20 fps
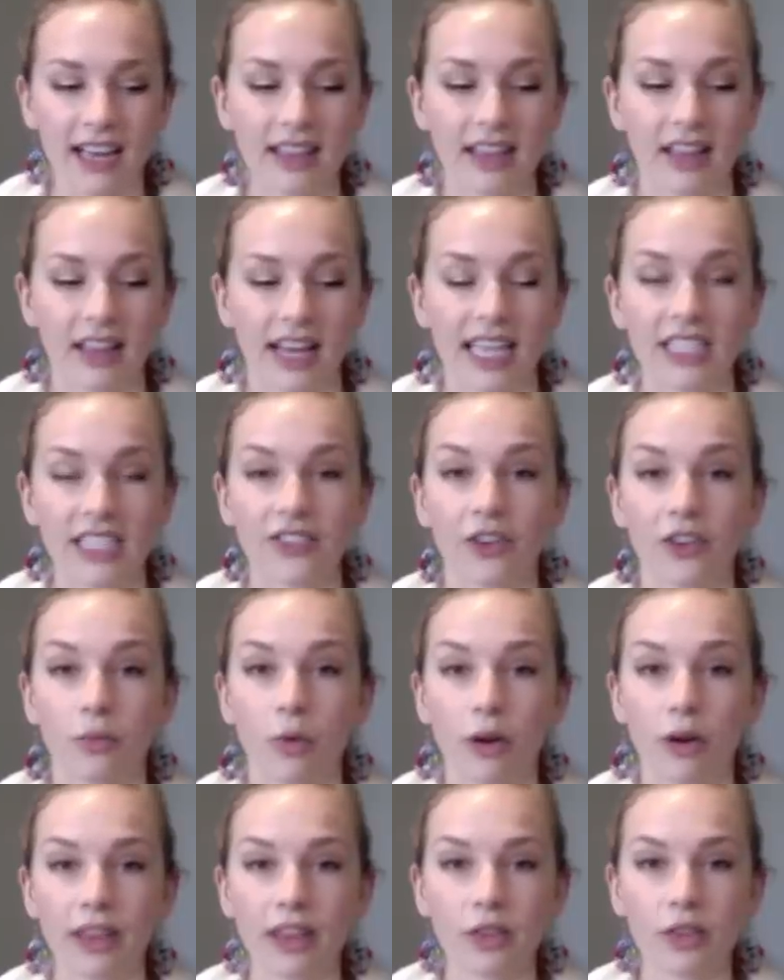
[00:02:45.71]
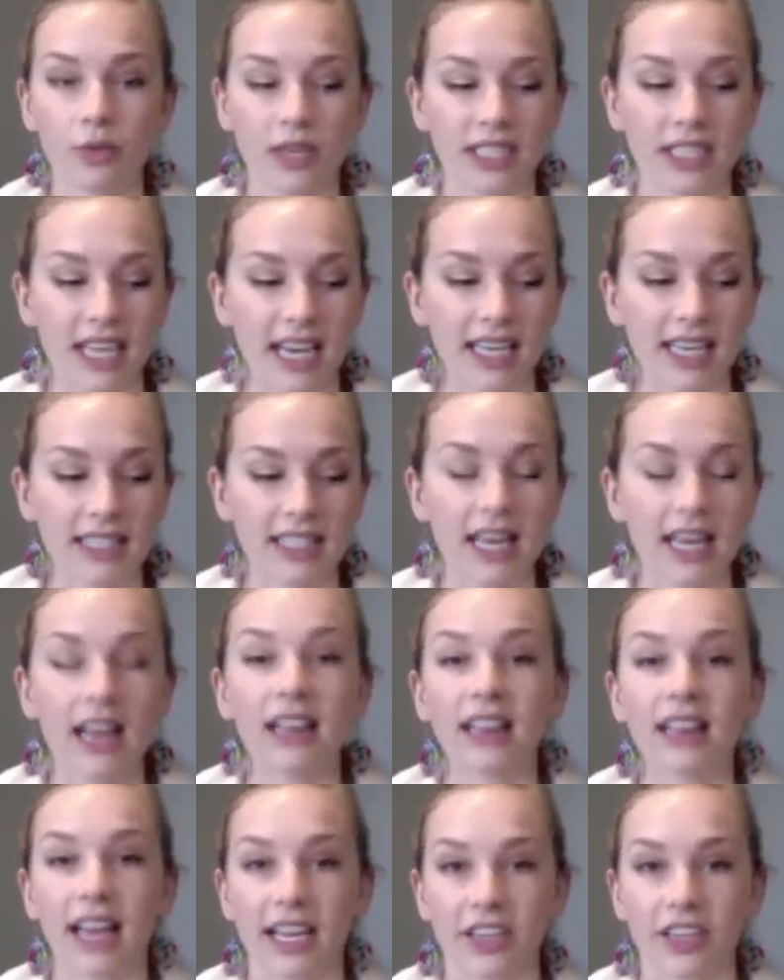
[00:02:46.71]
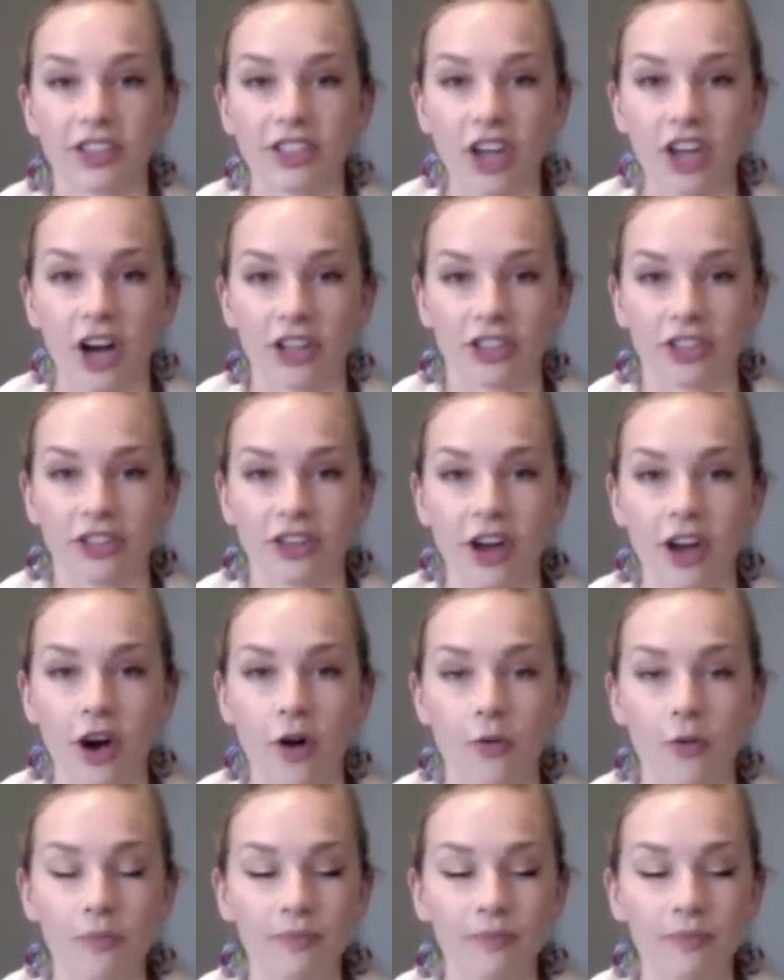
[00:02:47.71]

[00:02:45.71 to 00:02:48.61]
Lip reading: that lasts for more than 3 days, let your doctor know.